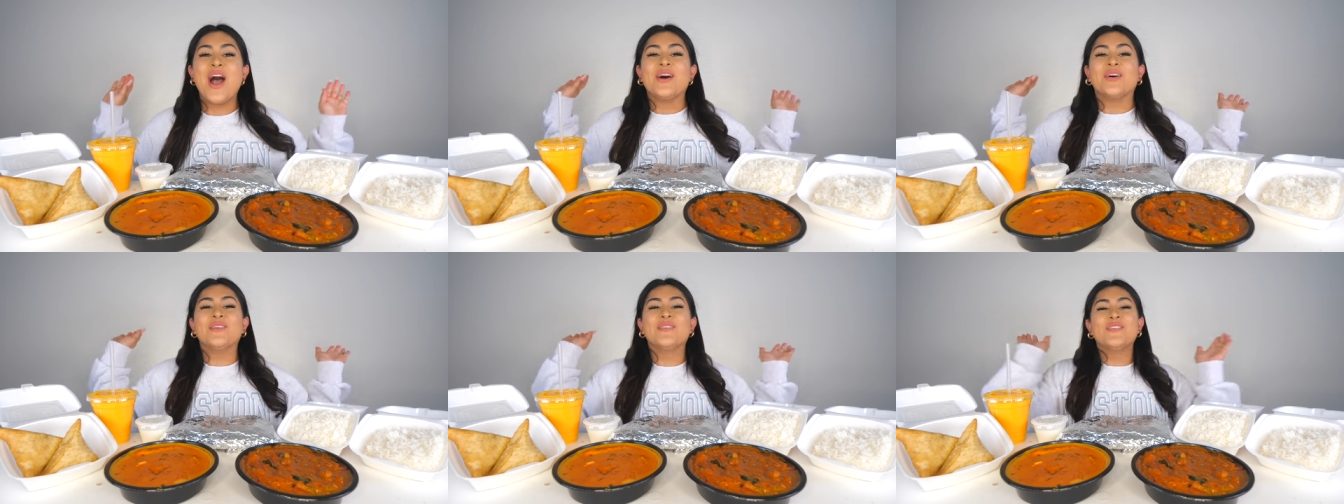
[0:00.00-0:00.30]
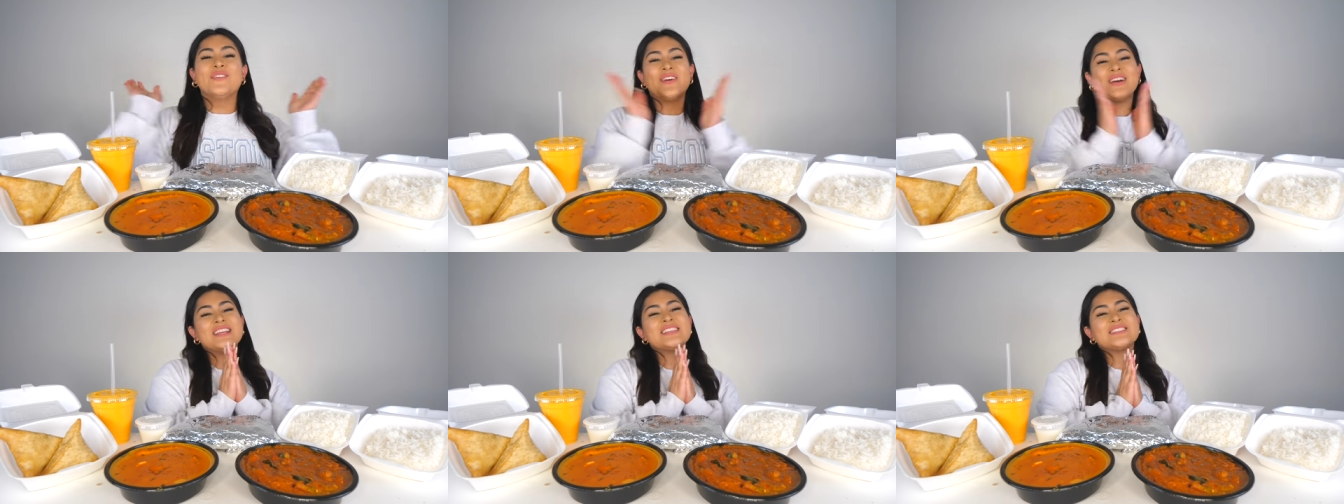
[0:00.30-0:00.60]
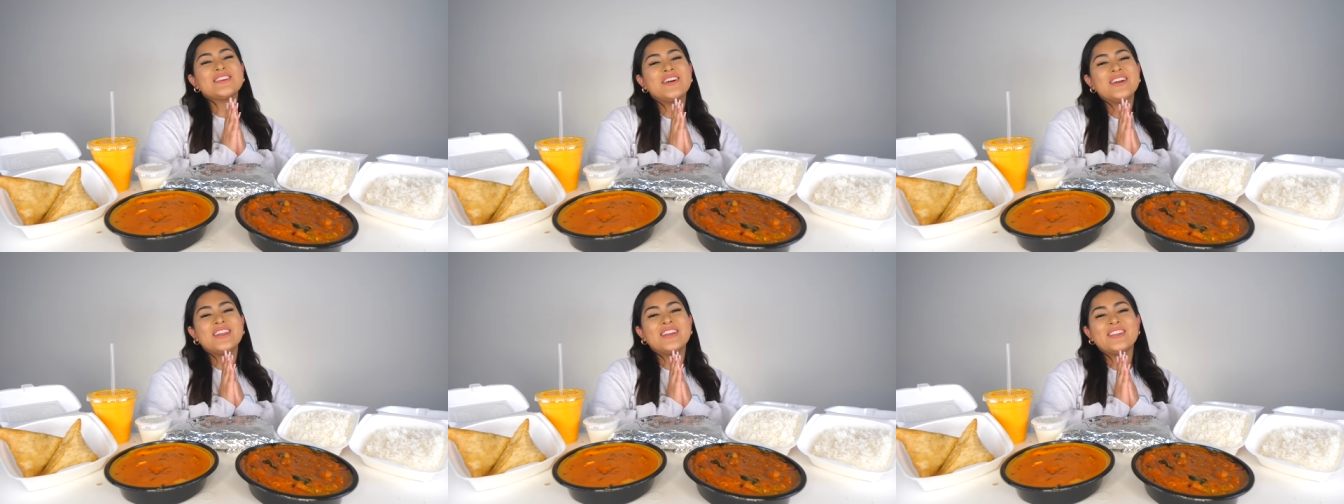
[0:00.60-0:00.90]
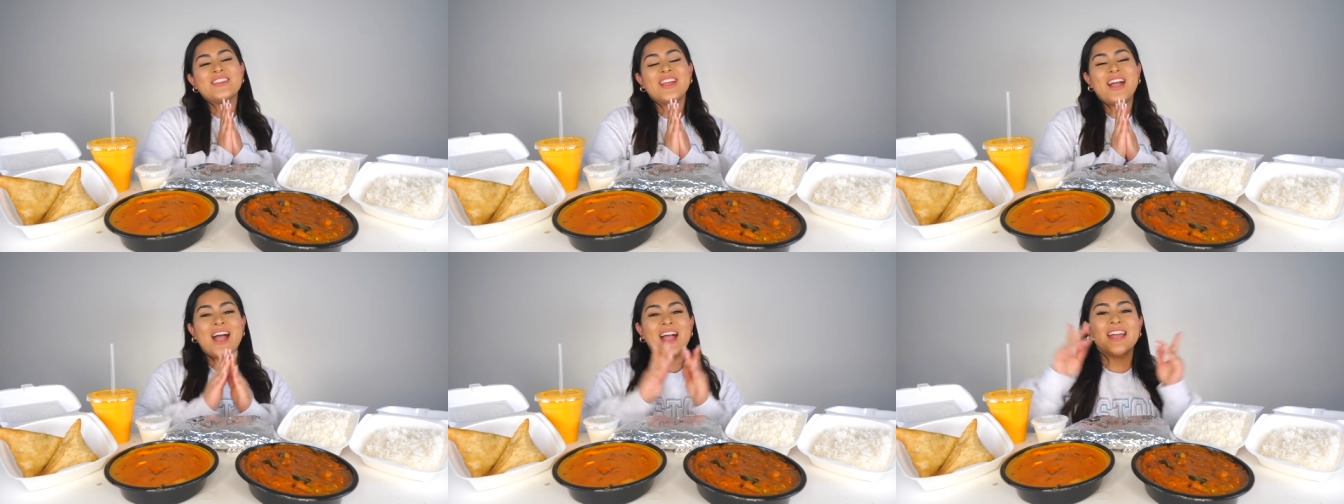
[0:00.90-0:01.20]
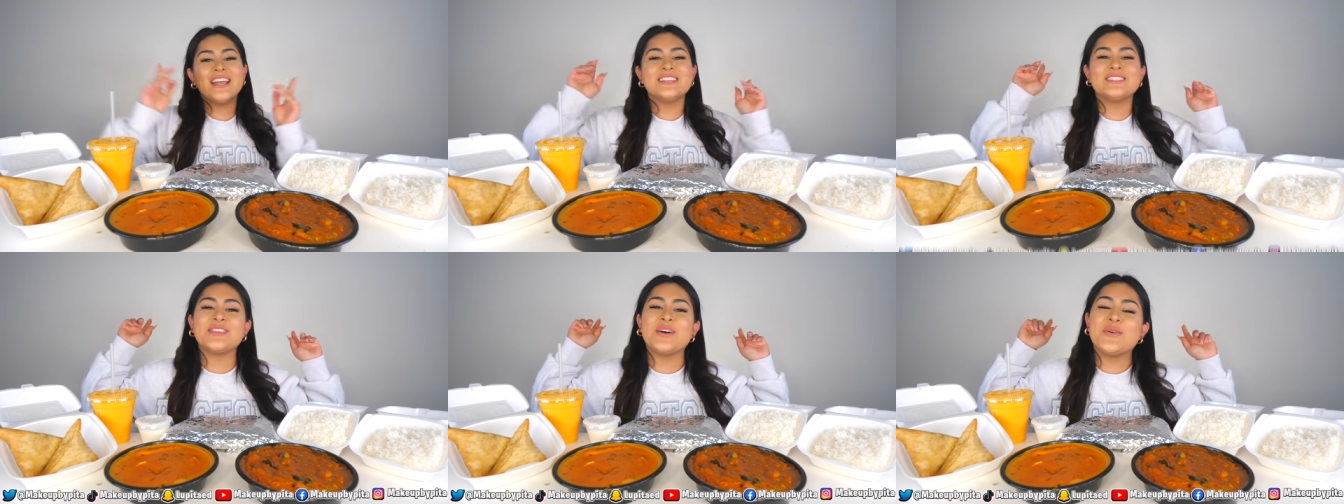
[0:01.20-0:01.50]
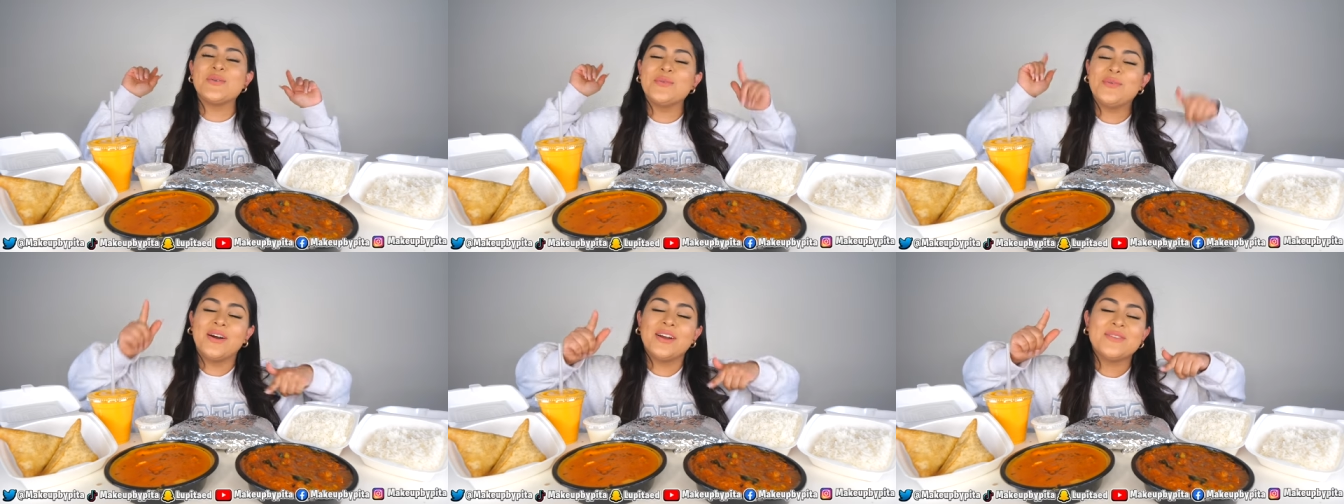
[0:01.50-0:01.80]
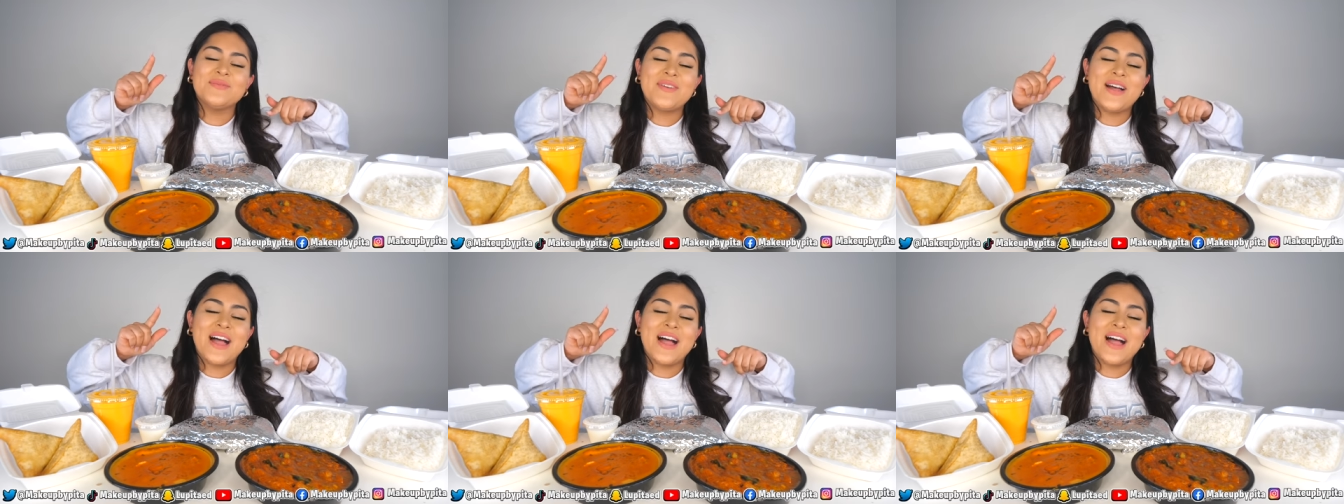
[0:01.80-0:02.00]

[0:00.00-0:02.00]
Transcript: What is going on, you guys? Welcome